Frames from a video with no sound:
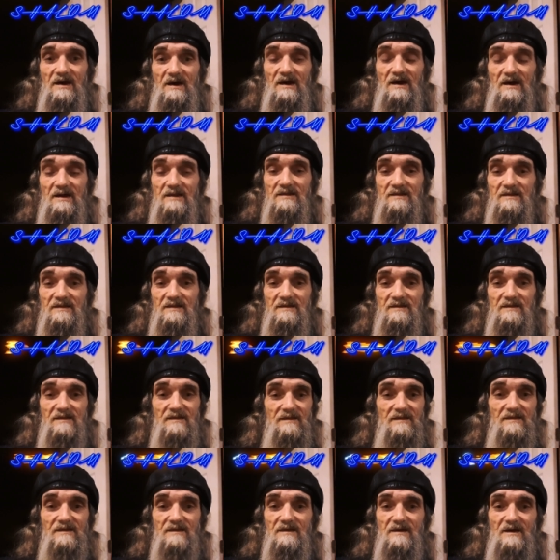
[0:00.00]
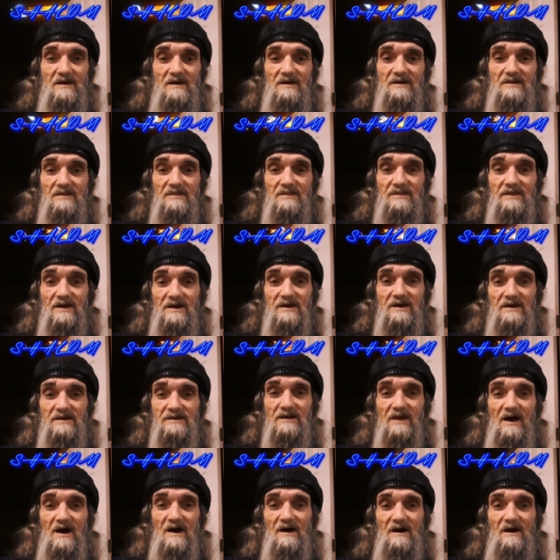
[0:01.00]
and they had
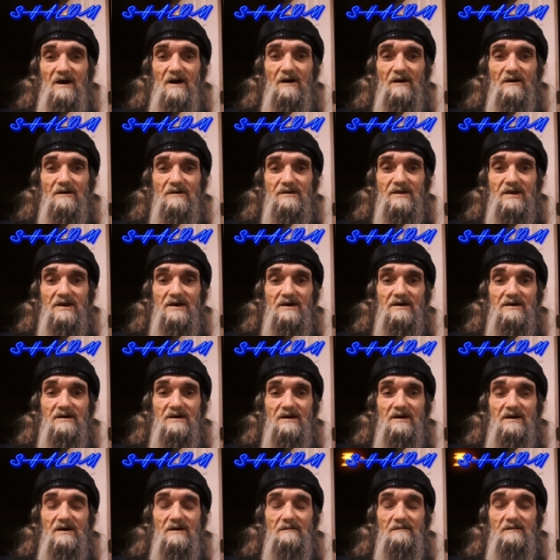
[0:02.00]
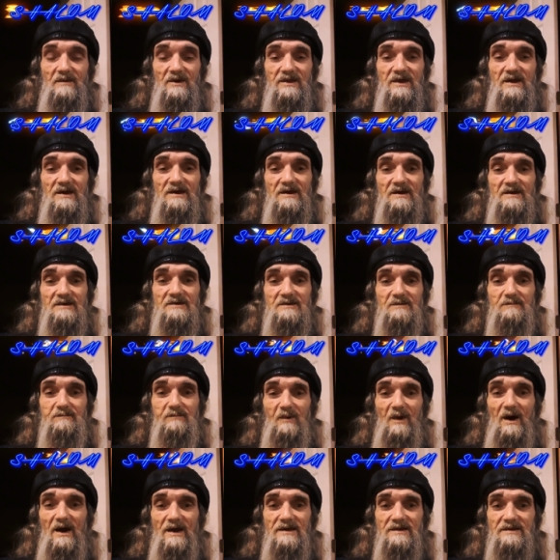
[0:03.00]
not heard it. But he
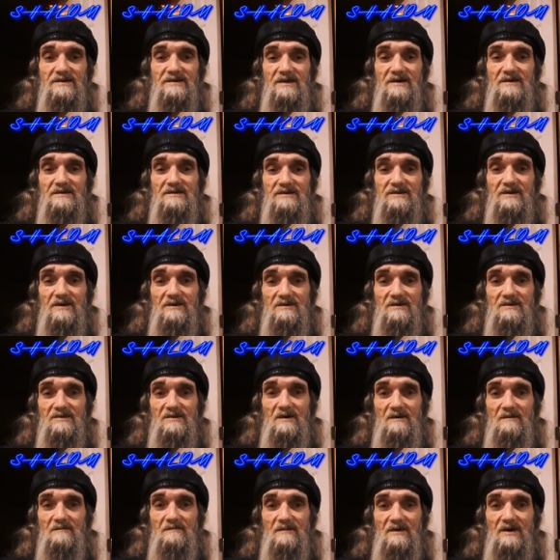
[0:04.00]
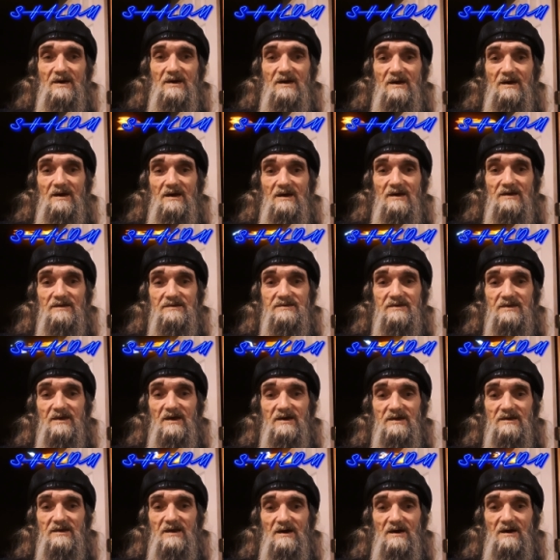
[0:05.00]
explained unto them, he
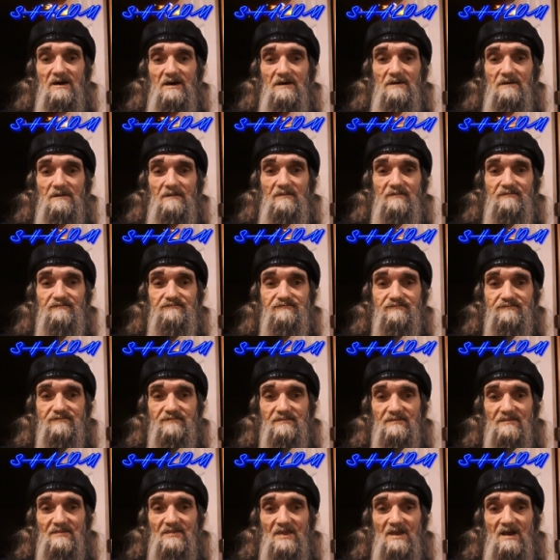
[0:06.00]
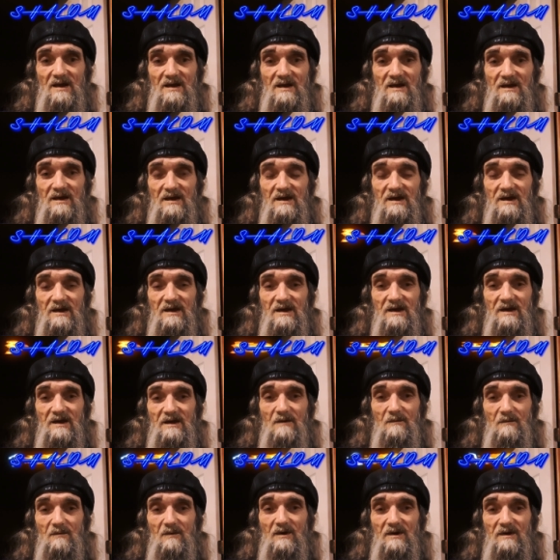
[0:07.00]
said, uh,
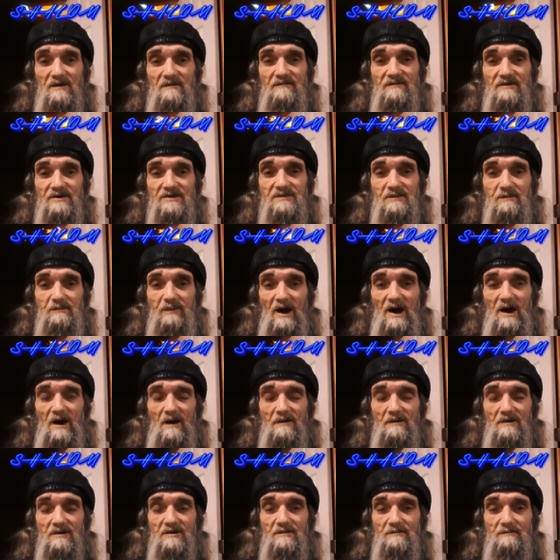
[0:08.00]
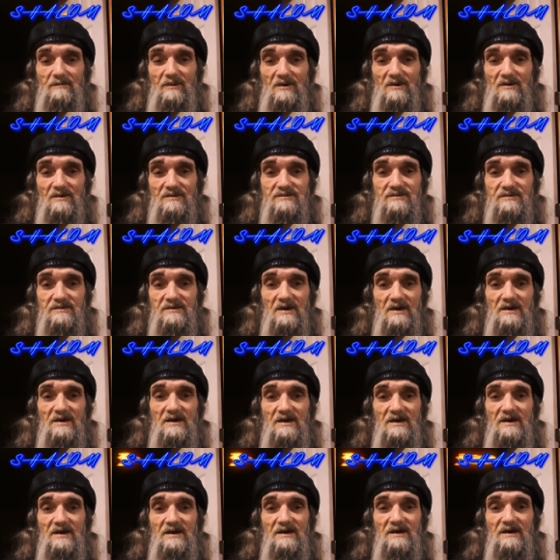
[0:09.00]
in one of his parables,
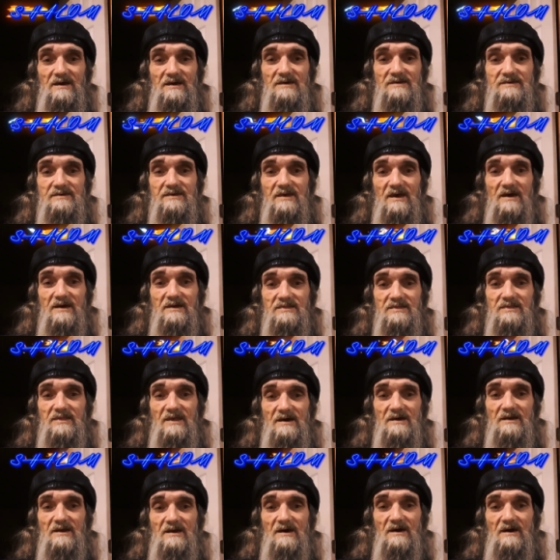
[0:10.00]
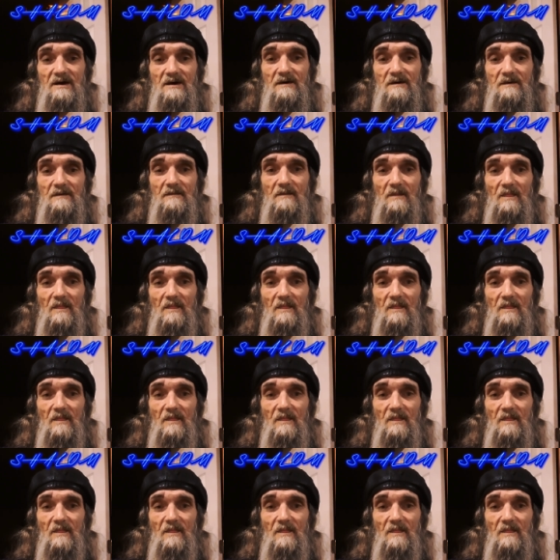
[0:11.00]
he said that uh,